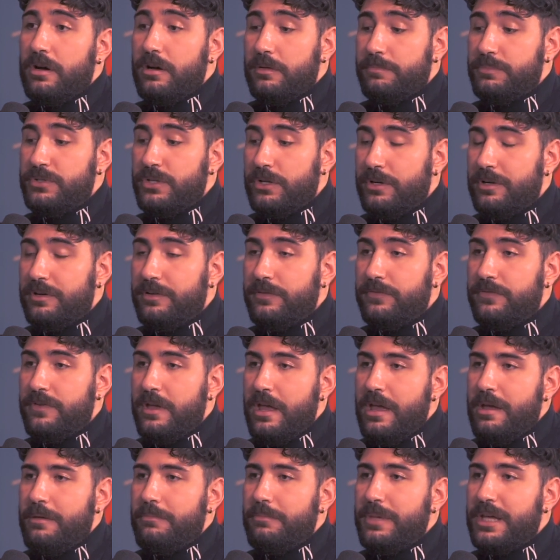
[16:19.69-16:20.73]
observe
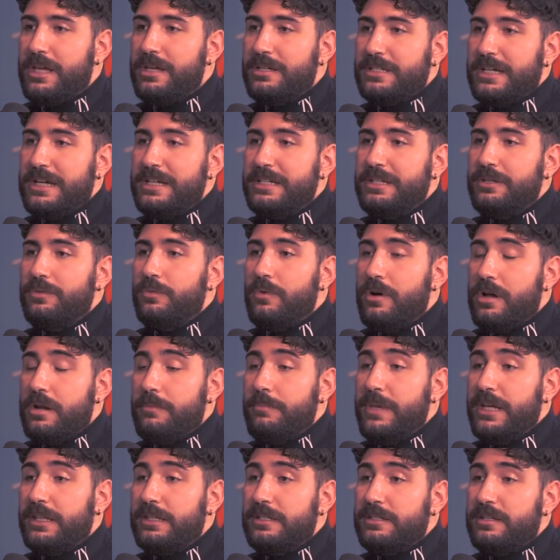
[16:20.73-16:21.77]
because I didn't want to
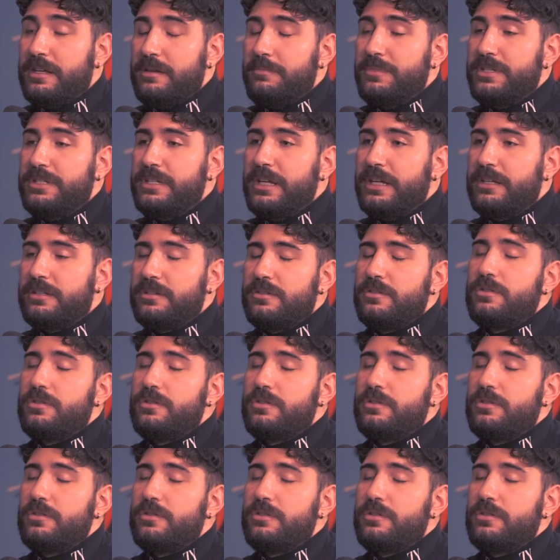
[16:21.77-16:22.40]
make the same mistakes.